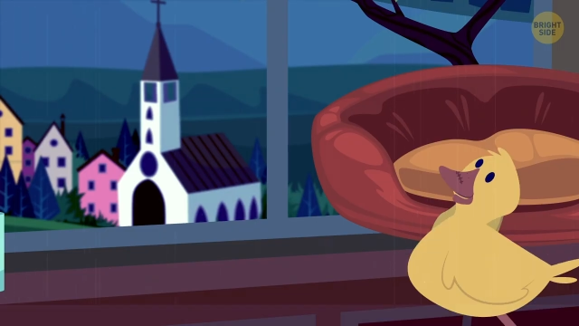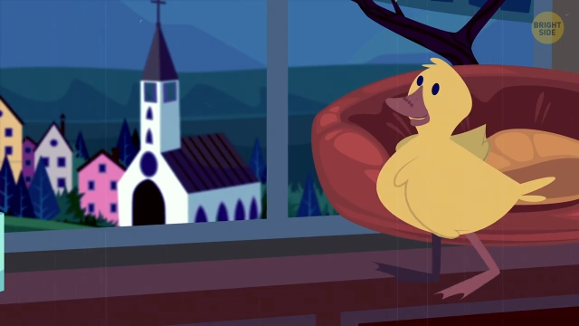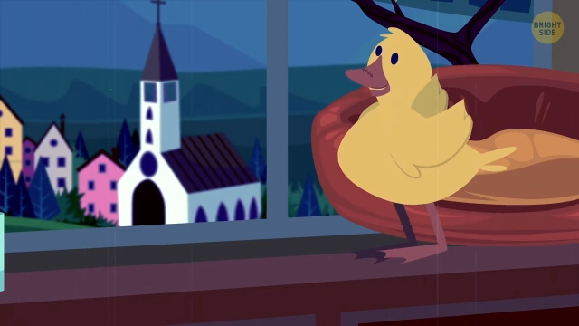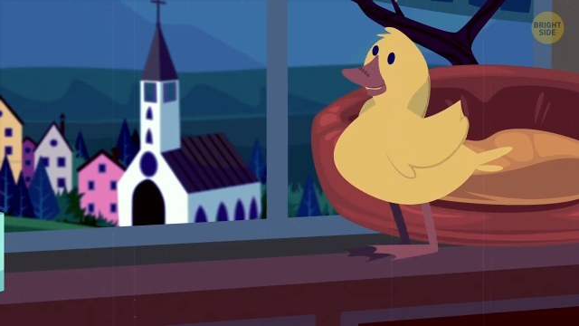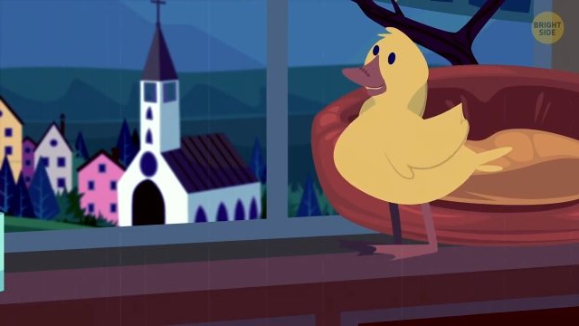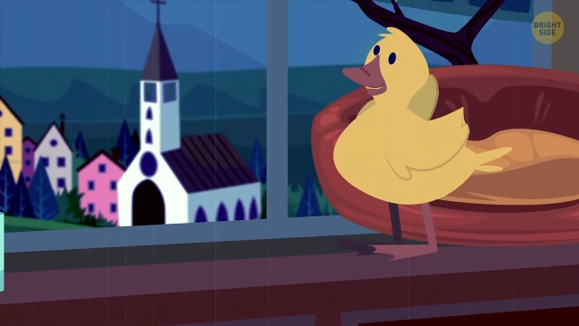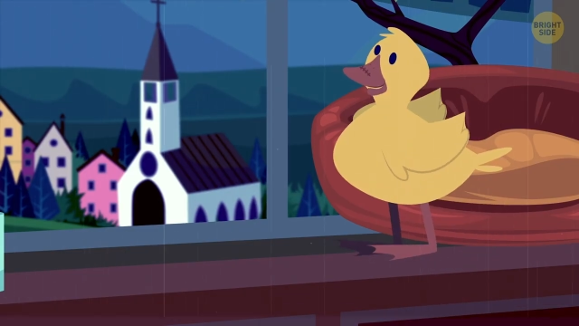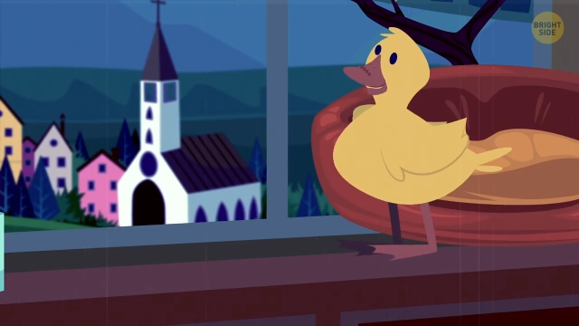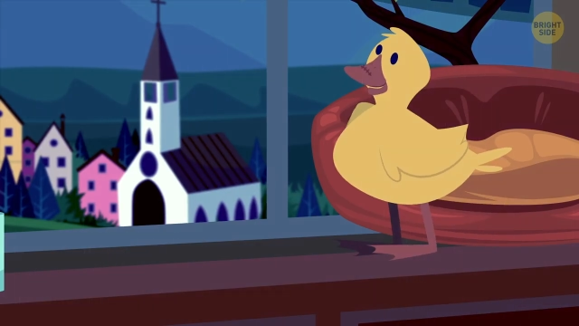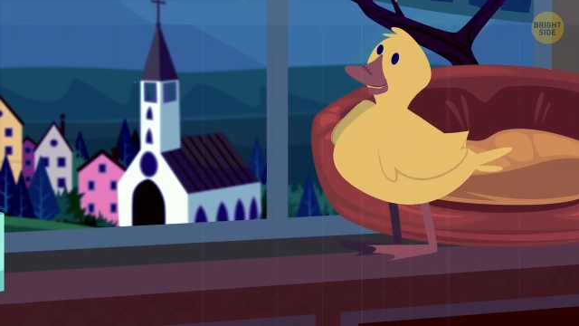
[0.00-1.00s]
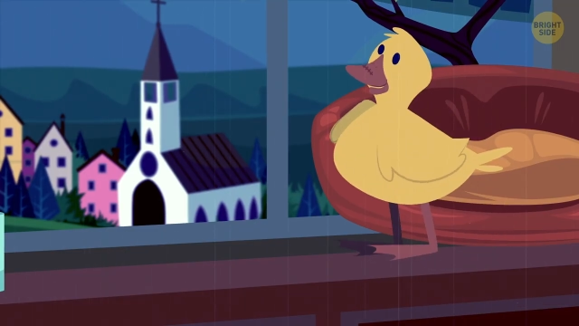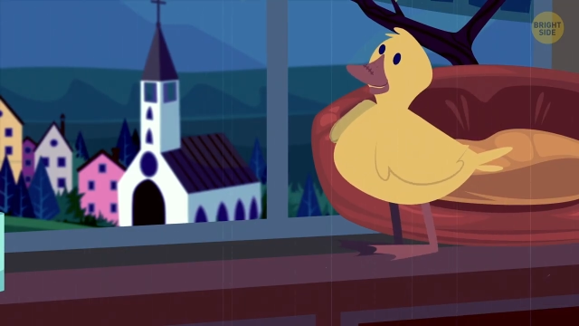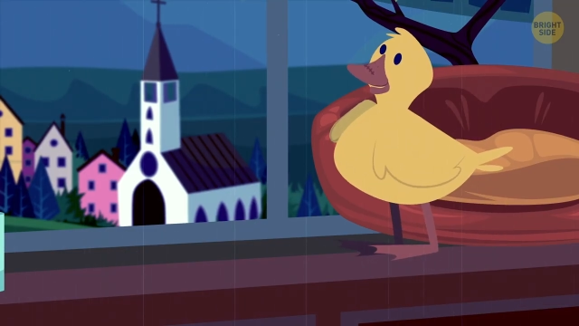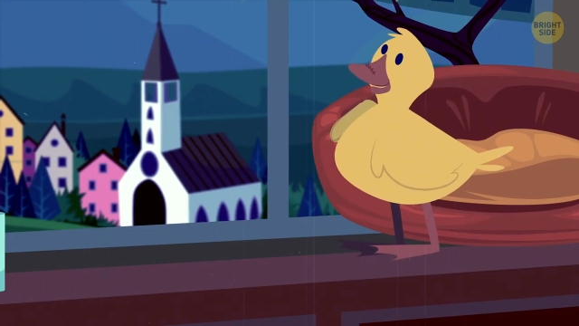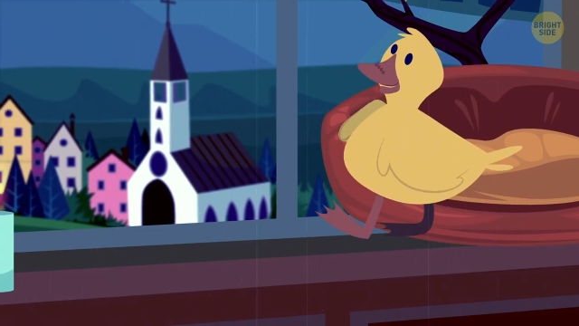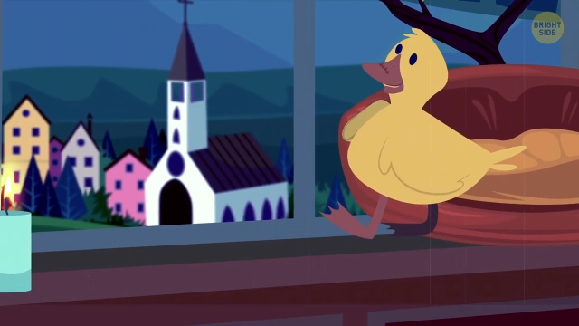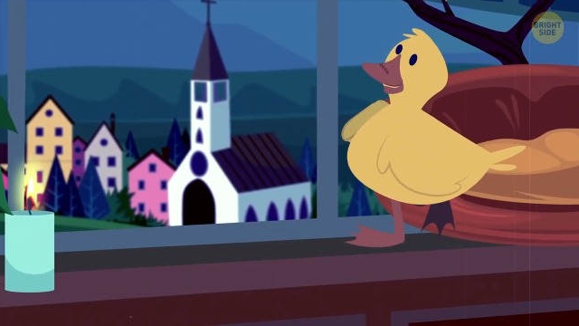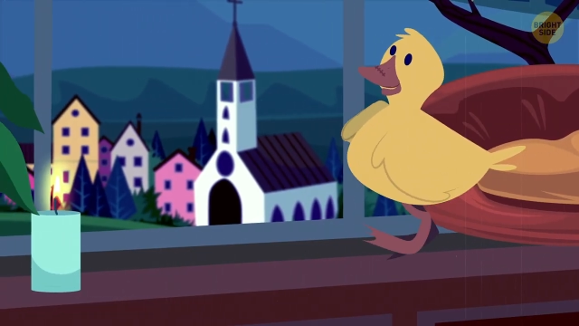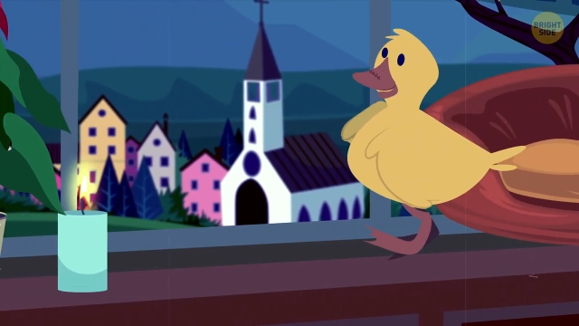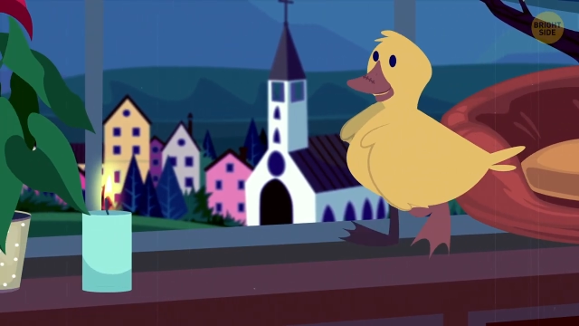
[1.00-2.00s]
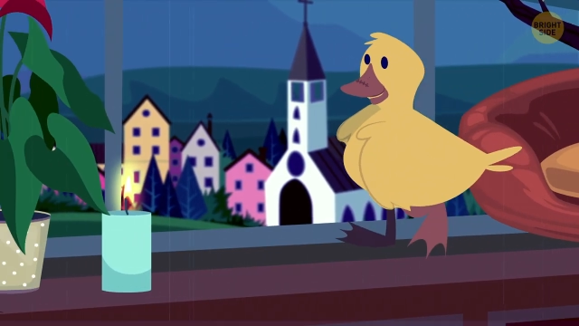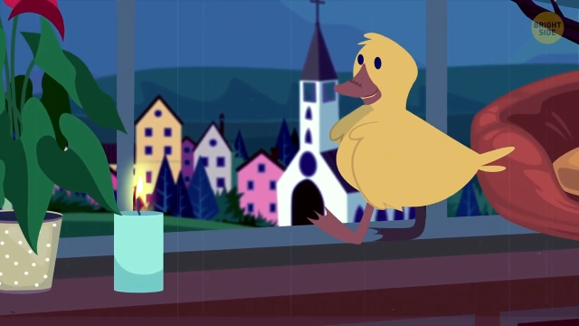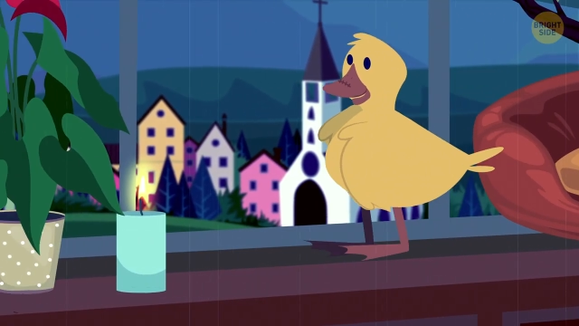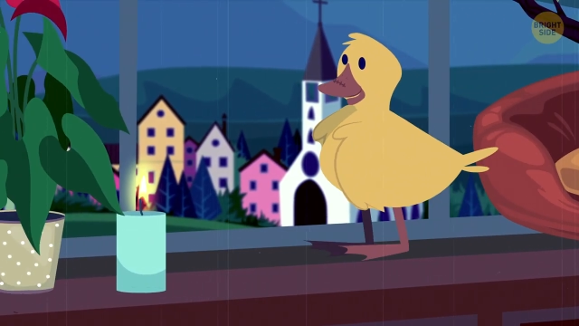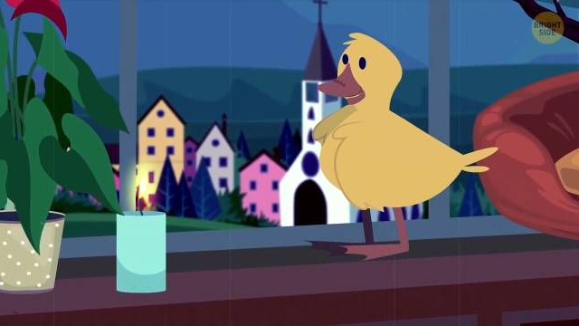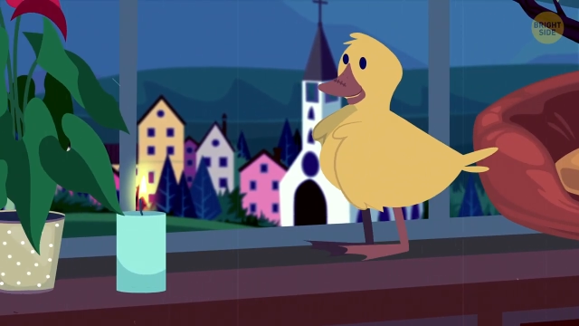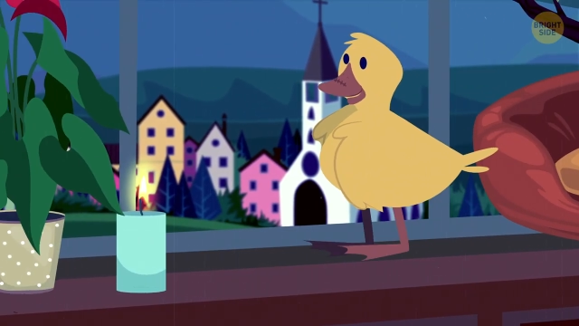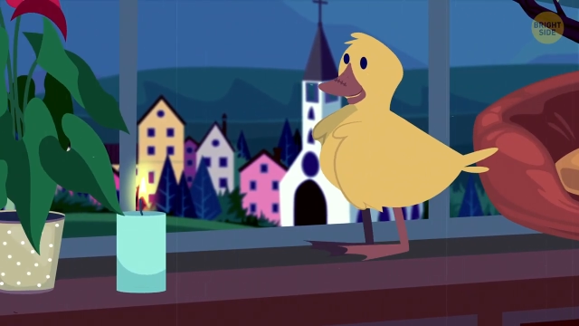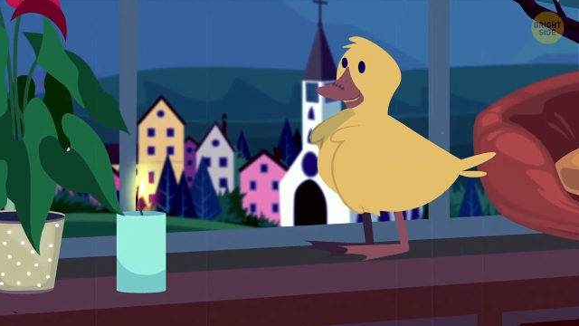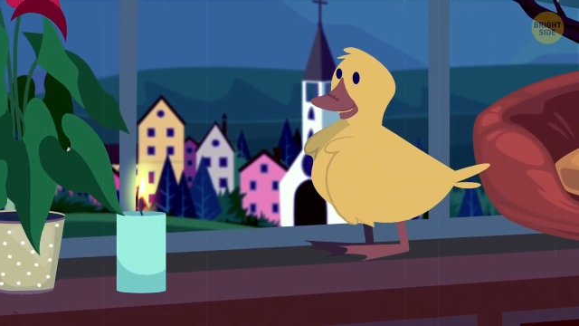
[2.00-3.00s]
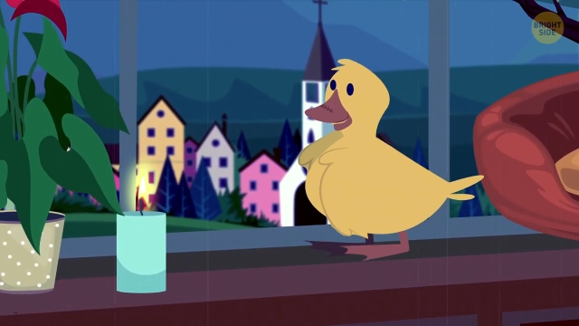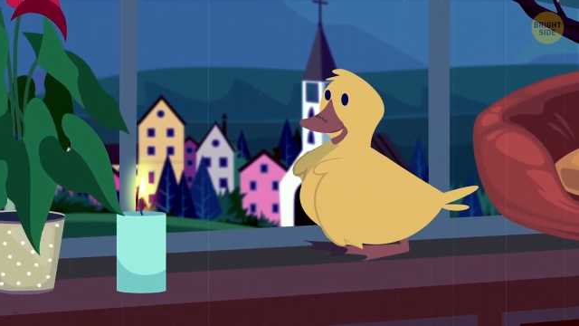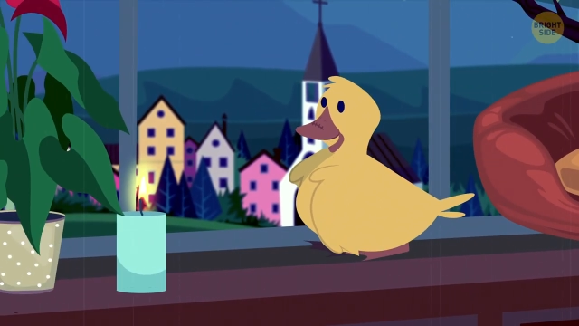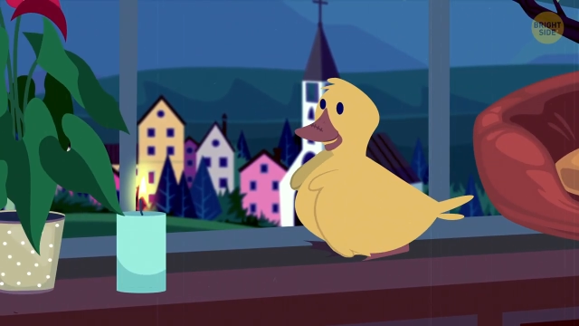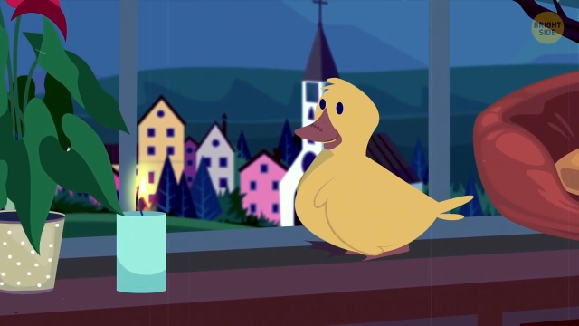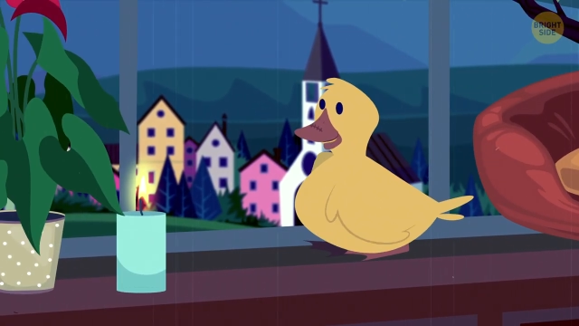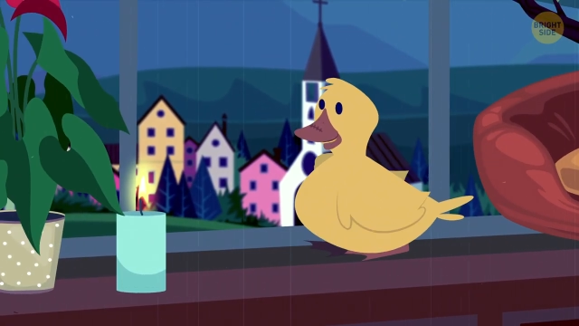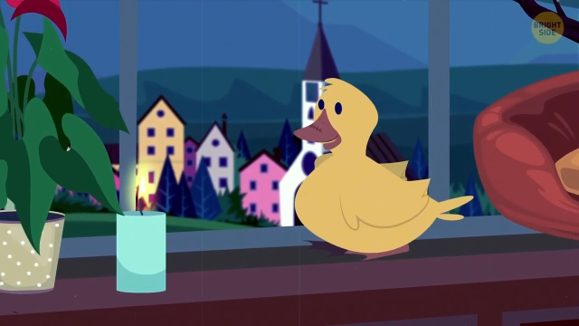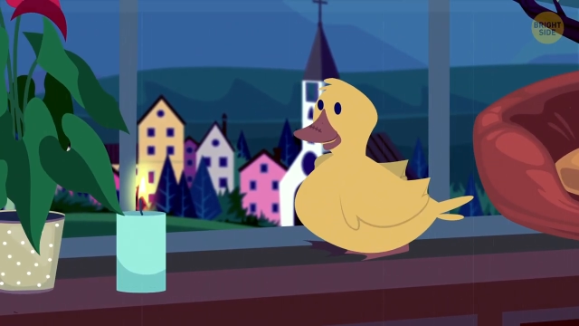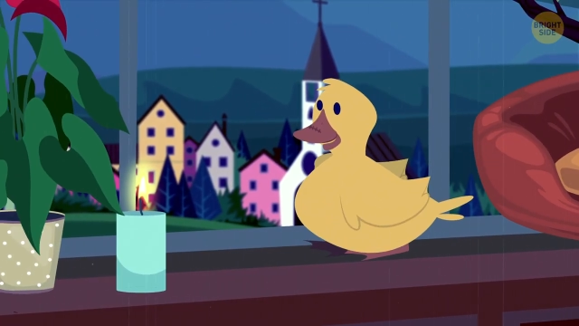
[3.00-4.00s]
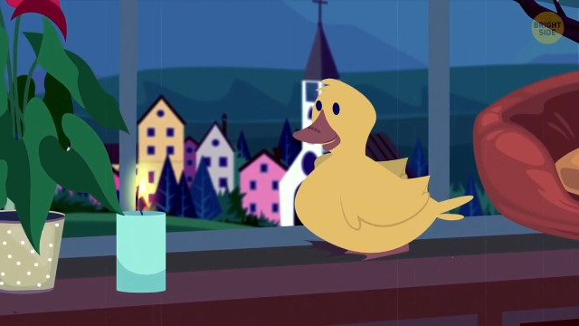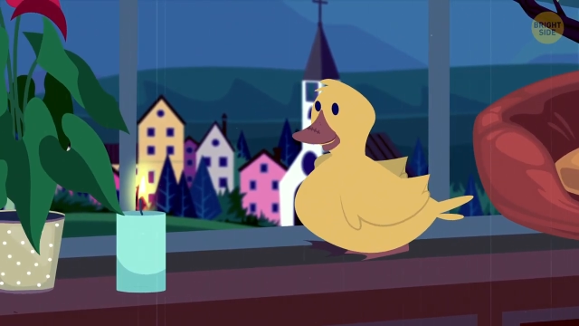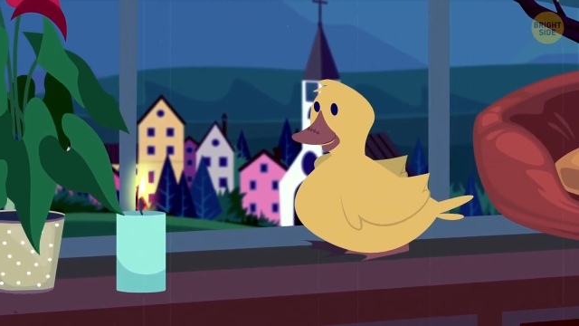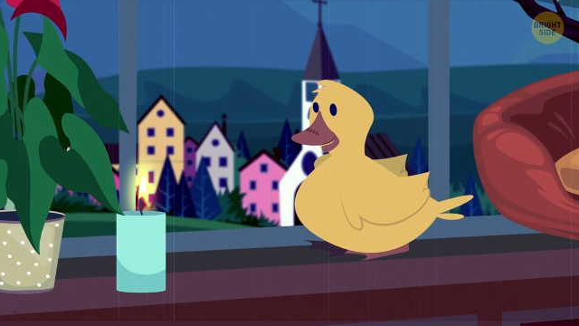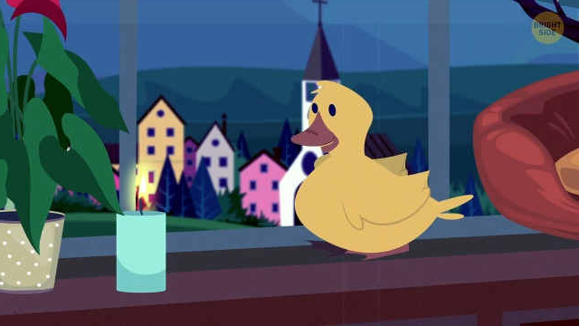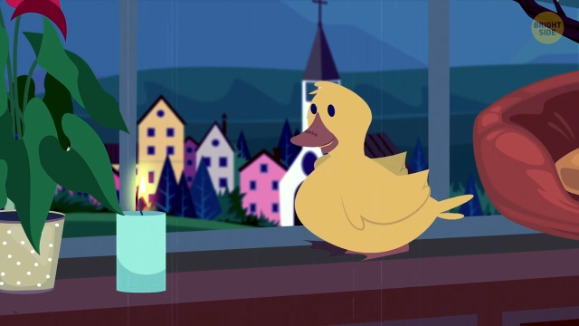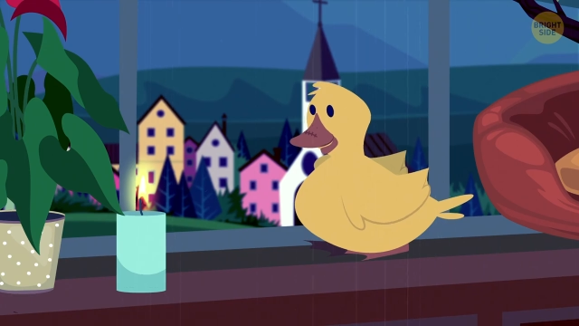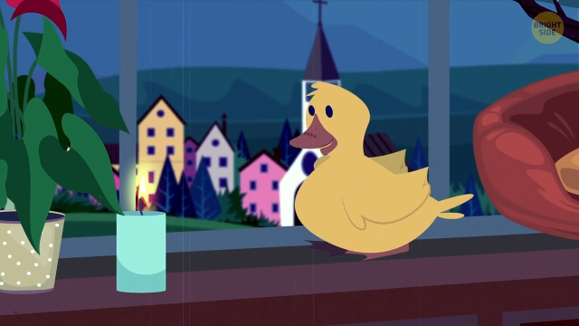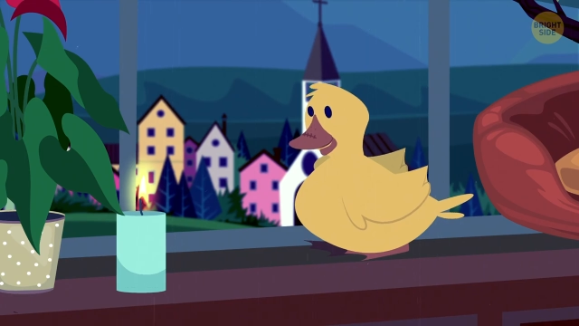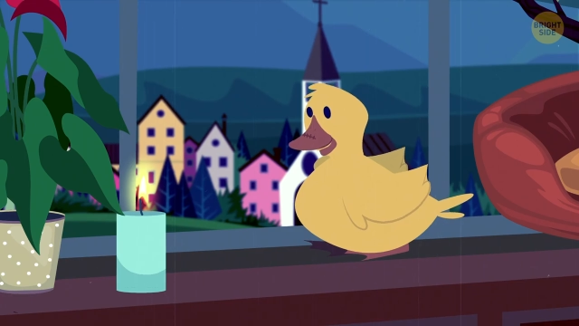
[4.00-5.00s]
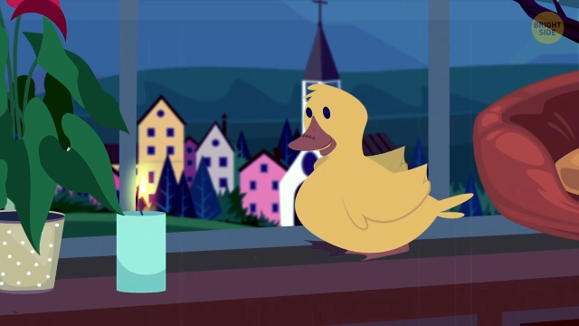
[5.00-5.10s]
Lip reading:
[unreadable: no face in view]